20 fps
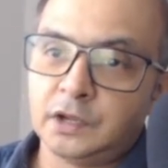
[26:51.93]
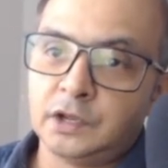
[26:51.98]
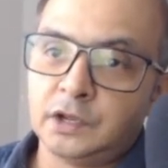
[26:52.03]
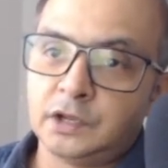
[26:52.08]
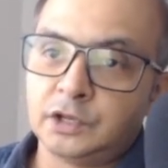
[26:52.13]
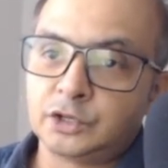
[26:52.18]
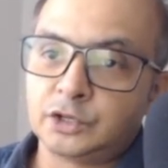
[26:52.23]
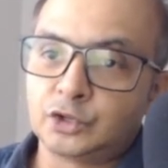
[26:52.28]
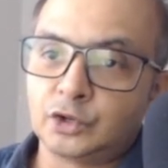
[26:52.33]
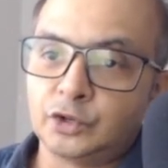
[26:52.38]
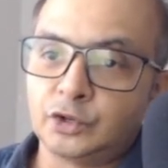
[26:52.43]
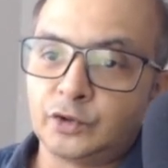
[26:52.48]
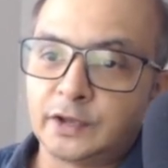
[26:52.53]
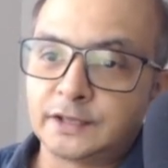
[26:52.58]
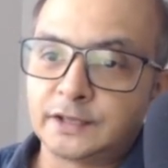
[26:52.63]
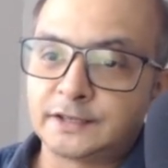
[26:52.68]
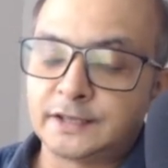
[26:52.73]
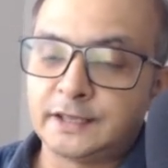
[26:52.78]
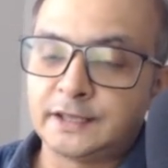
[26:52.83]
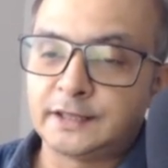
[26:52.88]
So you
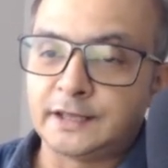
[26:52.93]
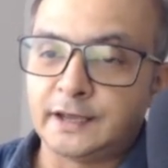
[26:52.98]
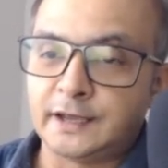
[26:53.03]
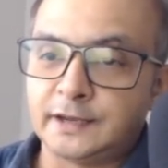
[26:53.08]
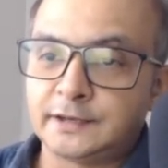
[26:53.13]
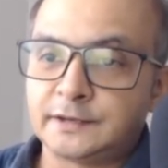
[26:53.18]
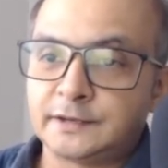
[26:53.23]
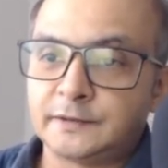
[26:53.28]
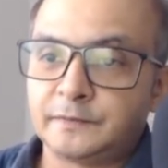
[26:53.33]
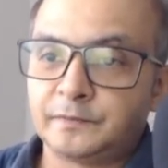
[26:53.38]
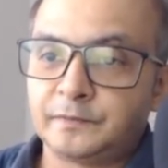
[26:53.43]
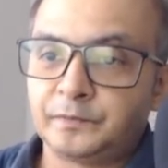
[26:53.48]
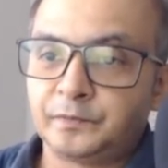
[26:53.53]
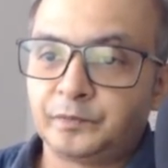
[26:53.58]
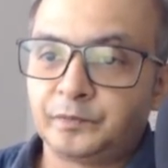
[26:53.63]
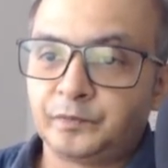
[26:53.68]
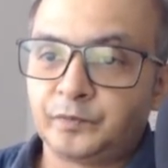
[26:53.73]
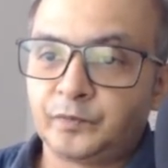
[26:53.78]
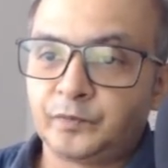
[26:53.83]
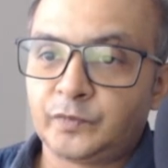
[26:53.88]
can see that
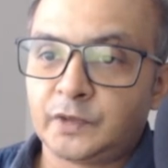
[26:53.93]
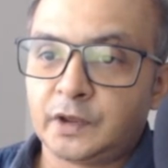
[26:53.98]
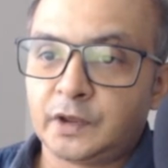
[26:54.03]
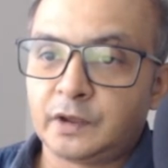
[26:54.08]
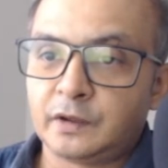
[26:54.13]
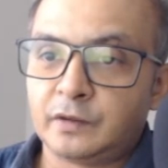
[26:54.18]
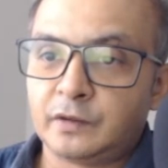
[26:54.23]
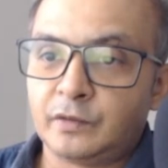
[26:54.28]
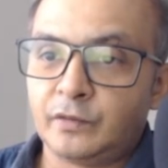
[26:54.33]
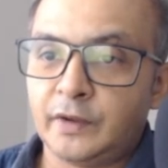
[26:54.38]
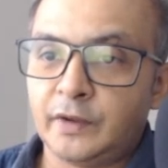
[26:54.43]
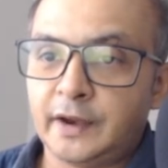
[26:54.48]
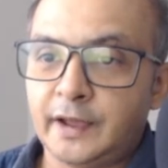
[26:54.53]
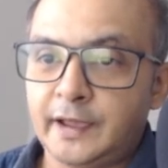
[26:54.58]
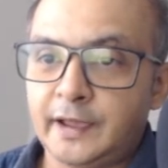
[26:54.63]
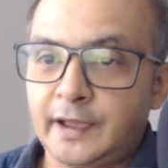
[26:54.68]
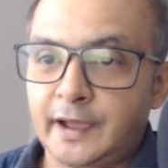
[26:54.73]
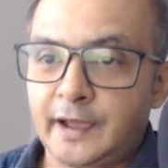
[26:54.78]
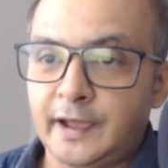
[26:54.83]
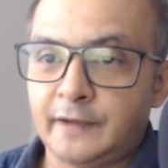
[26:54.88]
when
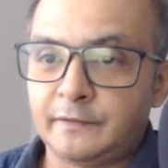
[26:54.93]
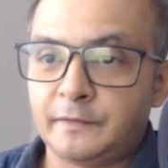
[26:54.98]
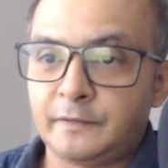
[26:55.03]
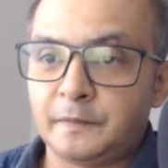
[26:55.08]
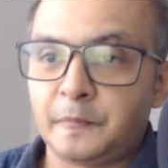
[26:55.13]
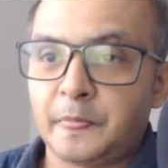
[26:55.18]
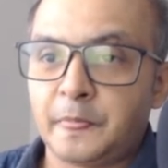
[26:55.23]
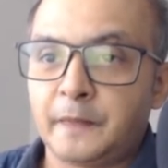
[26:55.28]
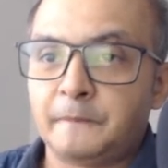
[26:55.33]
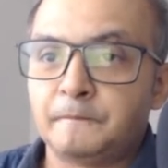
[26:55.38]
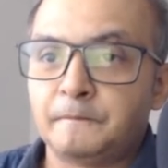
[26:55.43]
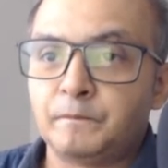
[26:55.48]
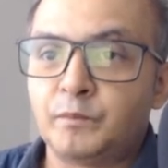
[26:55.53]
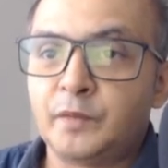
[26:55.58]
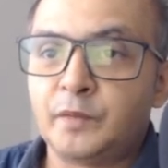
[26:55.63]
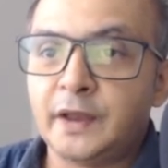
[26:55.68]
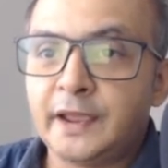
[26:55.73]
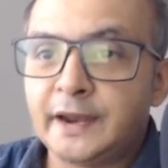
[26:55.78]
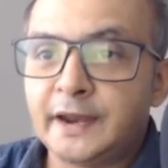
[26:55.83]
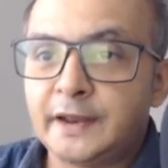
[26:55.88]
I have
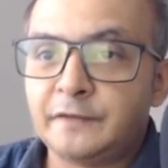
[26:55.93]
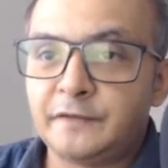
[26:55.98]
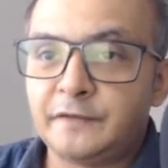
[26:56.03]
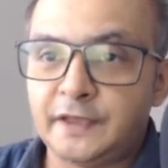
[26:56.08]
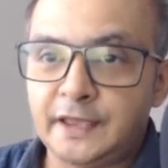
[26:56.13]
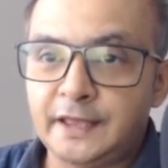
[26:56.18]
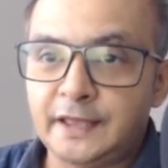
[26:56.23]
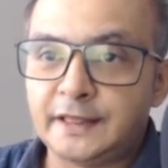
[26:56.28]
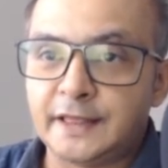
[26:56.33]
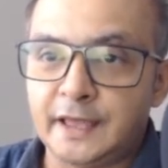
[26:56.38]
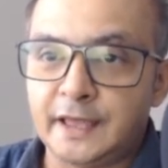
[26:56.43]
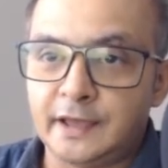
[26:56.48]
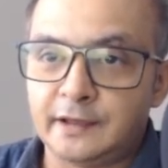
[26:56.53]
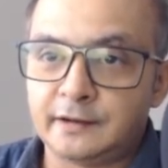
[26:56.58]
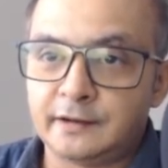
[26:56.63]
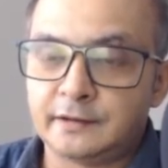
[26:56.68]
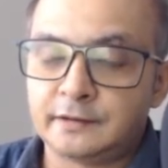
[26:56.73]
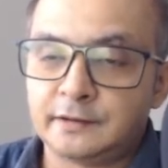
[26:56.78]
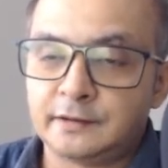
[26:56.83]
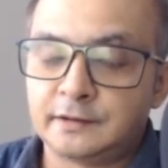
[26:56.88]
negative e
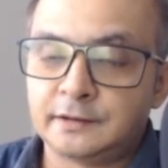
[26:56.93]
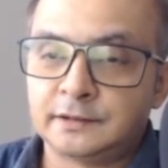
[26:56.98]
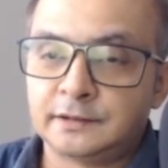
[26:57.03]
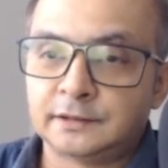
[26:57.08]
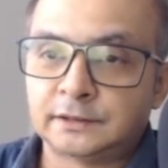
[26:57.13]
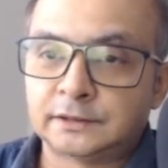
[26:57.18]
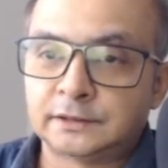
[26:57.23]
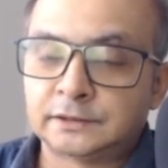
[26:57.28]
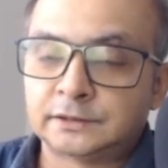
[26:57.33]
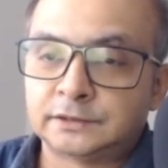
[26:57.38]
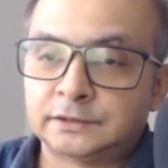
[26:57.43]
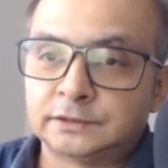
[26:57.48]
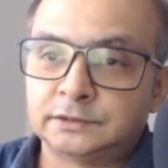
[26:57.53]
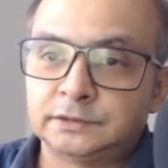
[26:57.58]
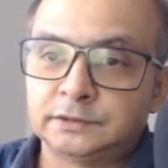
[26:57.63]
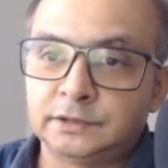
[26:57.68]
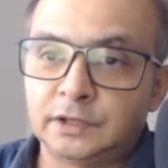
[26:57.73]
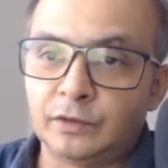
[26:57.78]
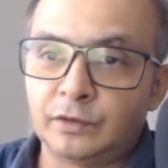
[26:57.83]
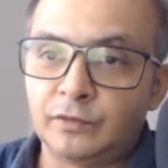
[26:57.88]
there,
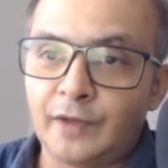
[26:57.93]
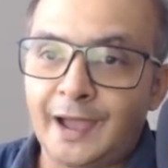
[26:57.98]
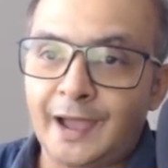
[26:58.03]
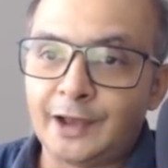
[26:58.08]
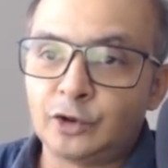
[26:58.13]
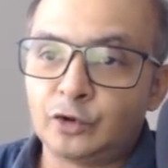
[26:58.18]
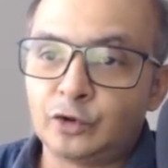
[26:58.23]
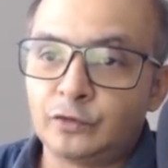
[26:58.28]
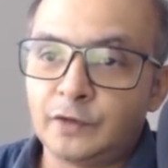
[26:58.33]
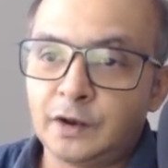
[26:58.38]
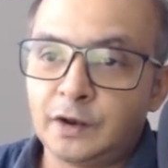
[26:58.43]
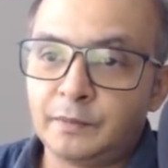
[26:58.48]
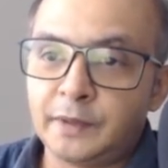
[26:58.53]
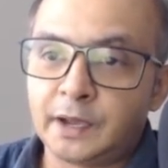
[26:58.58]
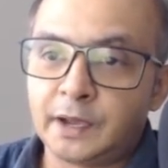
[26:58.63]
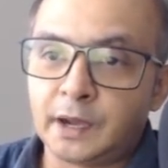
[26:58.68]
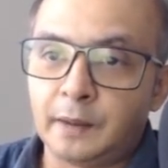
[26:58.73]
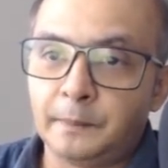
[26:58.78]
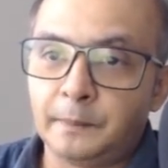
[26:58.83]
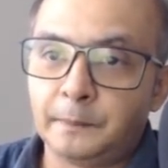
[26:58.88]
the value will
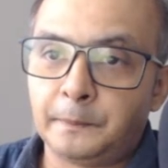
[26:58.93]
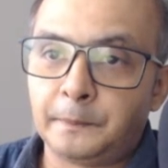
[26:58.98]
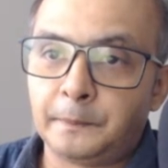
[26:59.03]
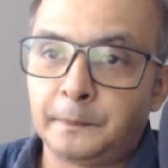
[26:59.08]
become